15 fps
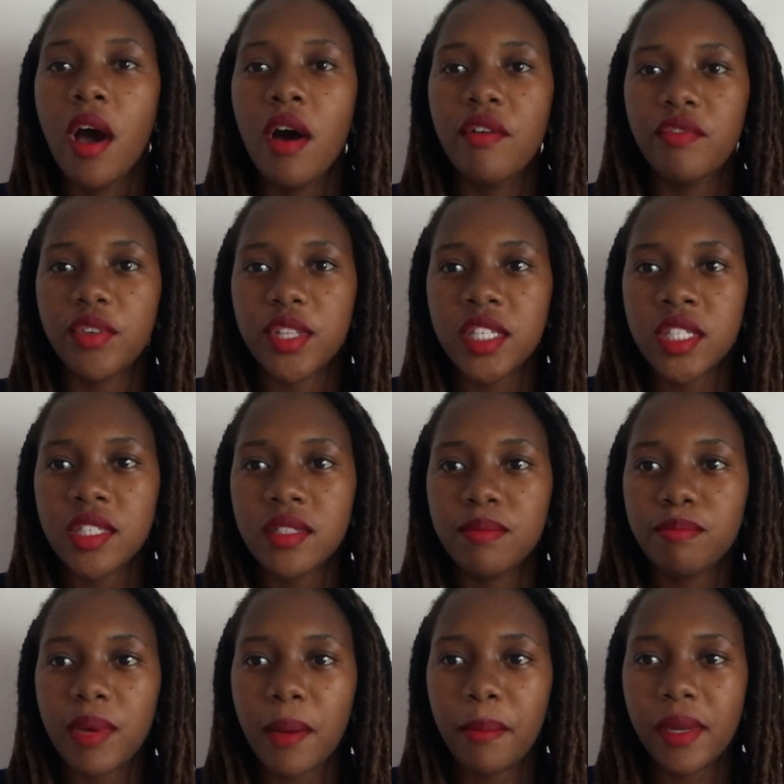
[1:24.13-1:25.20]
For this
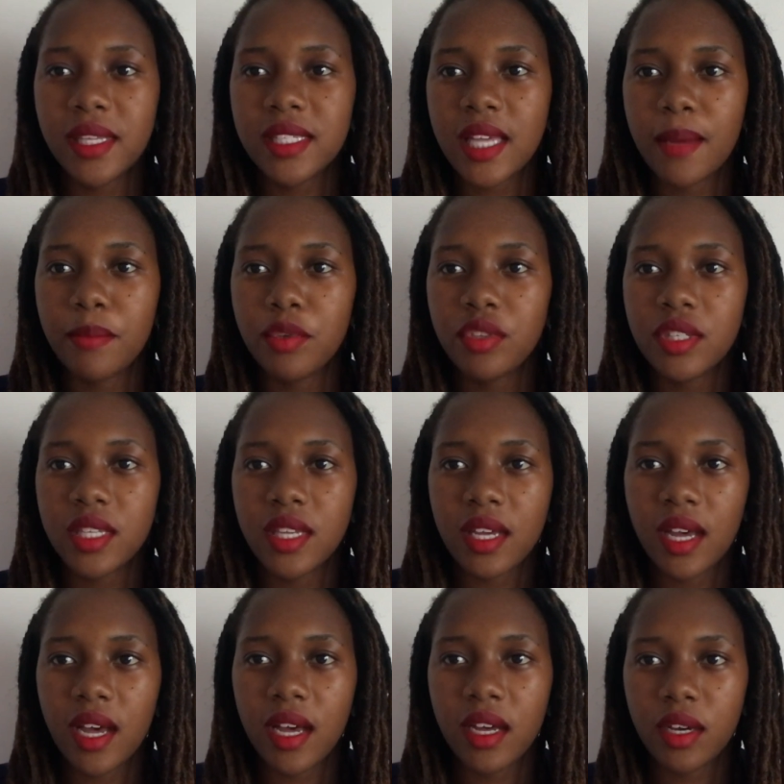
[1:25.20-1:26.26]
purpose, I'm using
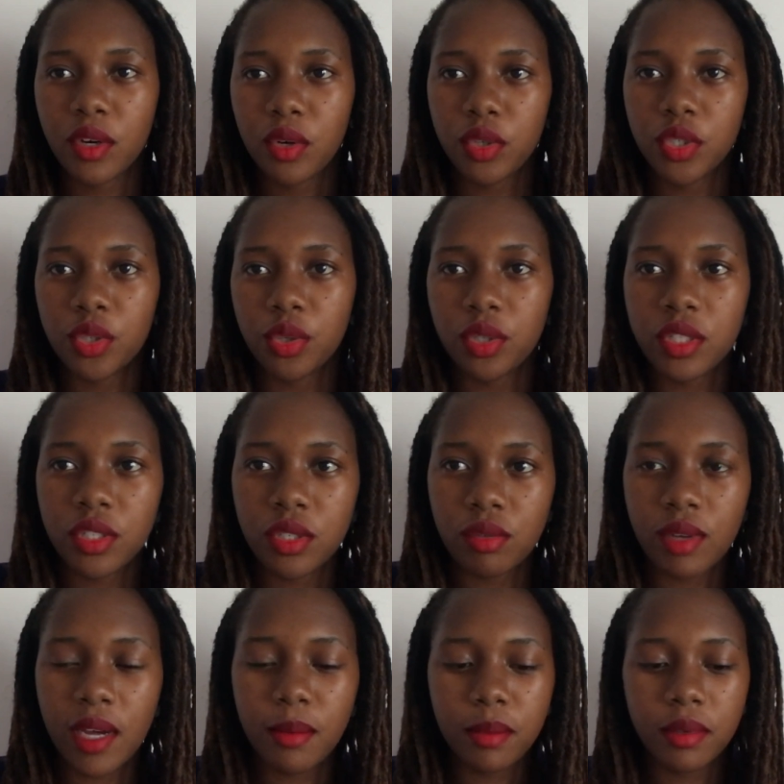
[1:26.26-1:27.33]
a cotton
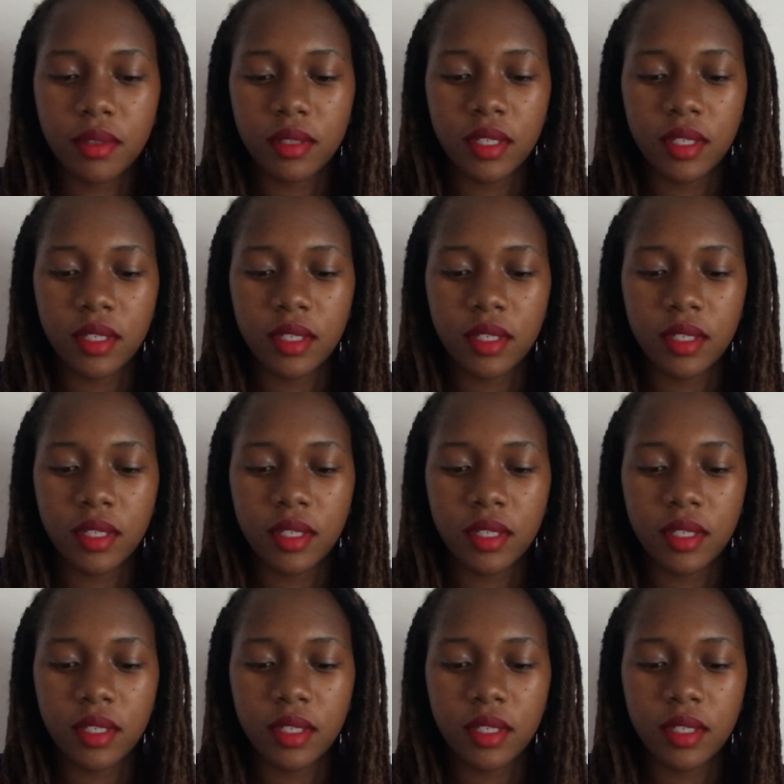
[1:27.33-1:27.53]
swab.